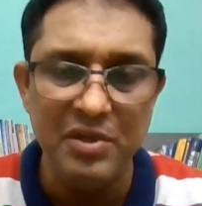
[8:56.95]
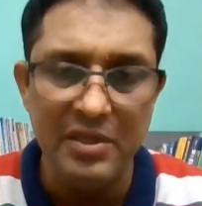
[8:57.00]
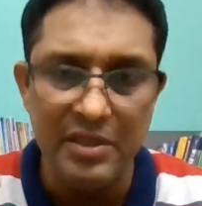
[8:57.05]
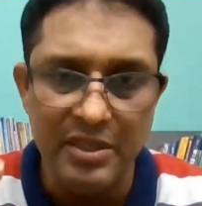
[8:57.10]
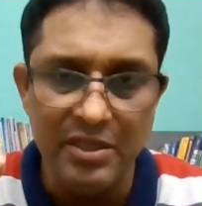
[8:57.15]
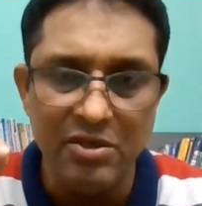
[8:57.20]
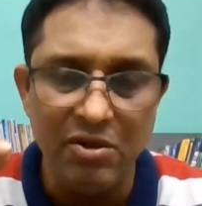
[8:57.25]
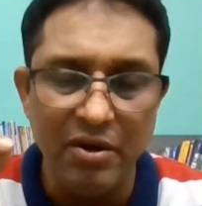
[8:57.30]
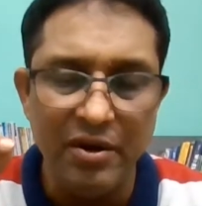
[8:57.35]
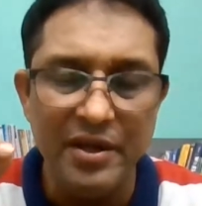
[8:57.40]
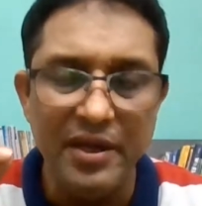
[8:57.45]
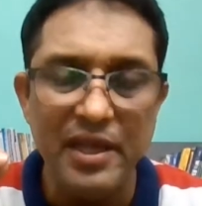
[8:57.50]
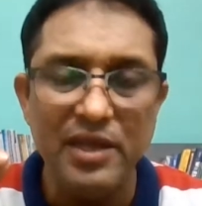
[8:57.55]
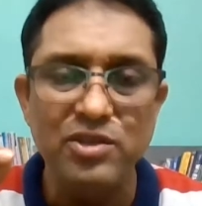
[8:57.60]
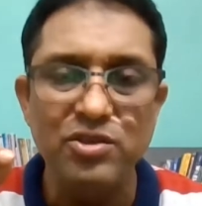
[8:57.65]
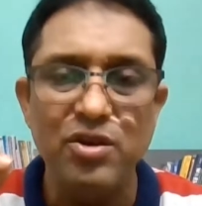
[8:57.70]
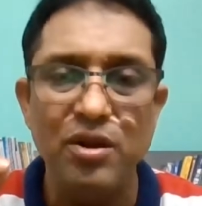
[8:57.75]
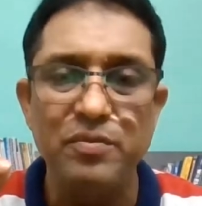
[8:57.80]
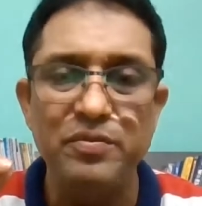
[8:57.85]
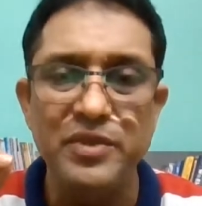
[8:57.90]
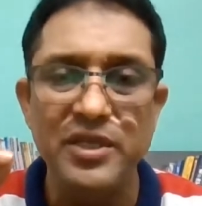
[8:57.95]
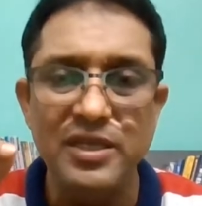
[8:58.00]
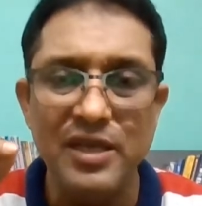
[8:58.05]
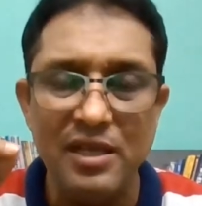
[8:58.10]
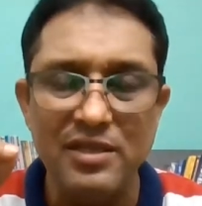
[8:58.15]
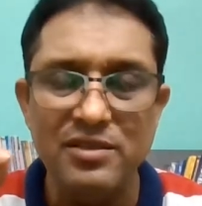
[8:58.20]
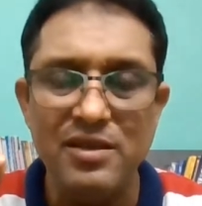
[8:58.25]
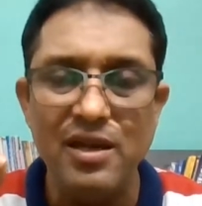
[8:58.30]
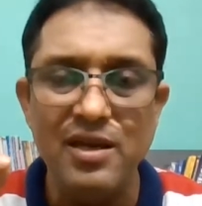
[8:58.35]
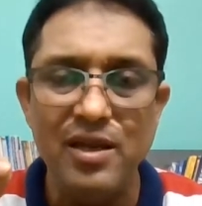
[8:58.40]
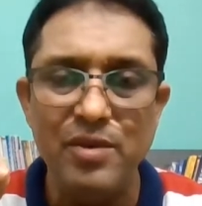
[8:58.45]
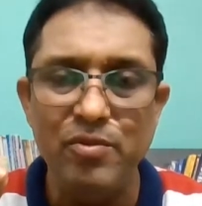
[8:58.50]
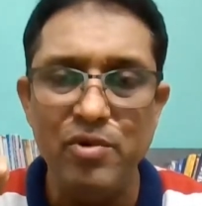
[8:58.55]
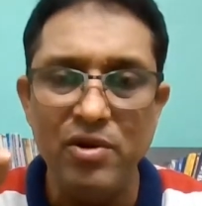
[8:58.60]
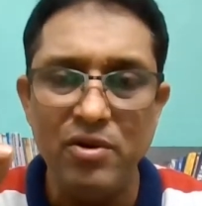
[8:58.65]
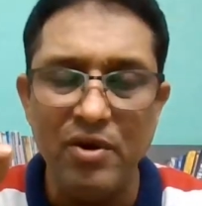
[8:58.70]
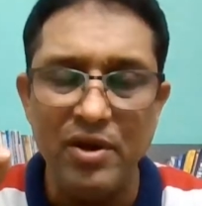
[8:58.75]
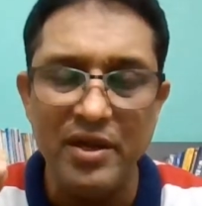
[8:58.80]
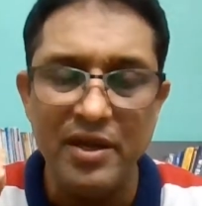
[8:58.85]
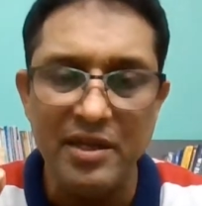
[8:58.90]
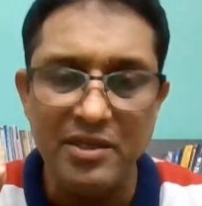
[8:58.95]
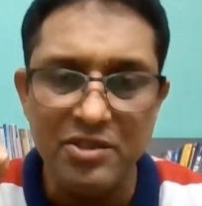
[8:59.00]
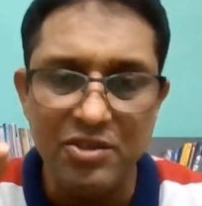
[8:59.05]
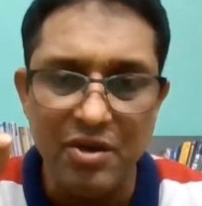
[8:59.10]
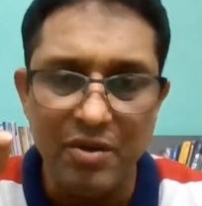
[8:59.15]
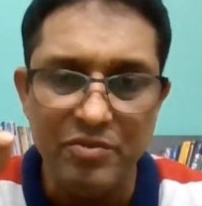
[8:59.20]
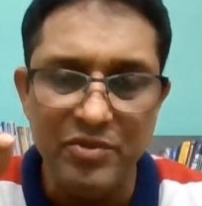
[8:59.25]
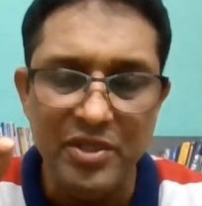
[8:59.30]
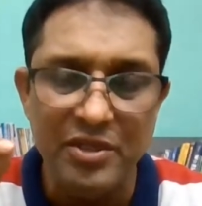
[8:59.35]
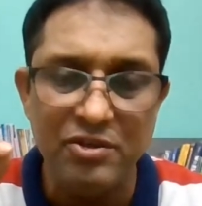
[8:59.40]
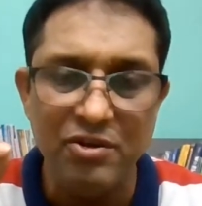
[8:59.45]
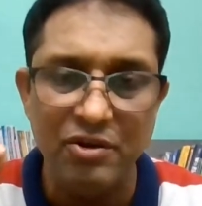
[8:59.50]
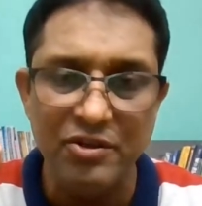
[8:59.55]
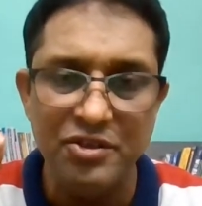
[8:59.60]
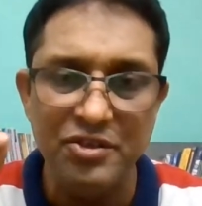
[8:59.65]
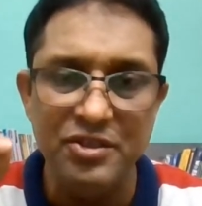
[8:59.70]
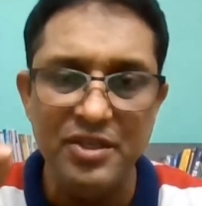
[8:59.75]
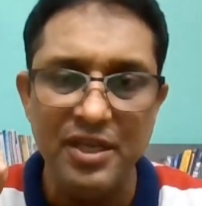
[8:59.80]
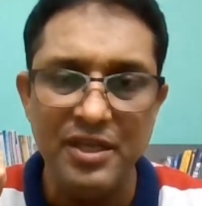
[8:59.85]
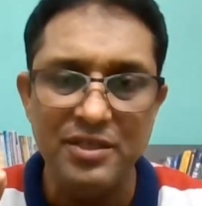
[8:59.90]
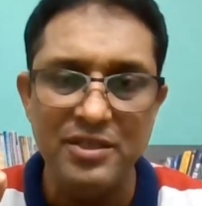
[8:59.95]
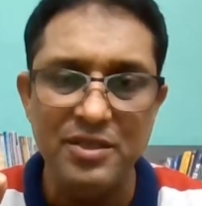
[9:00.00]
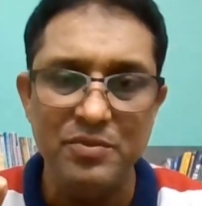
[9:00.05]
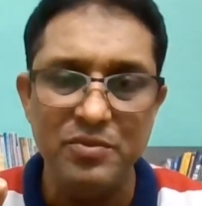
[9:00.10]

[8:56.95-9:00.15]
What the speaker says: in context of the national level, context of the country